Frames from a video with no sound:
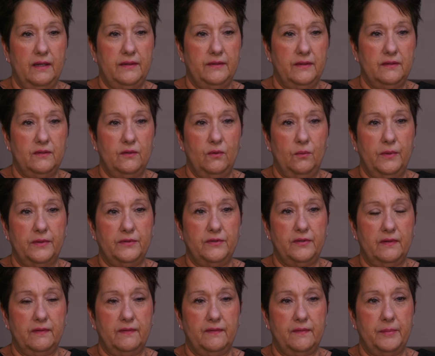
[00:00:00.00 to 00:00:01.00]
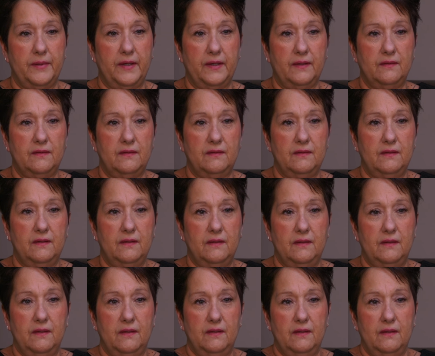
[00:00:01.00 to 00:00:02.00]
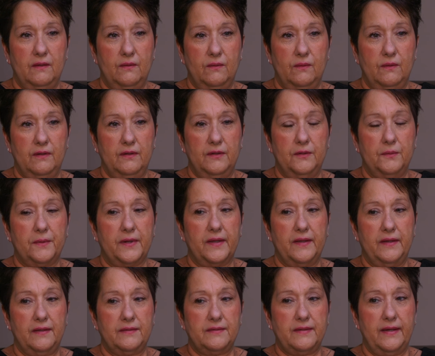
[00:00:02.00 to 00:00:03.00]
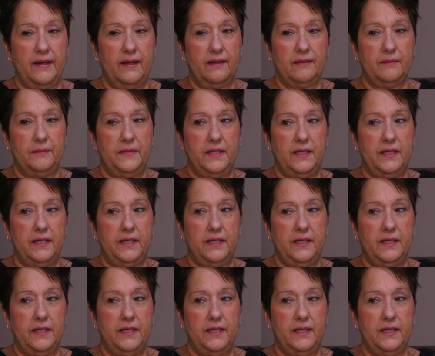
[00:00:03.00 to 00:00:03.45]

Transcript: I didn't know what to expect or you were gonna attack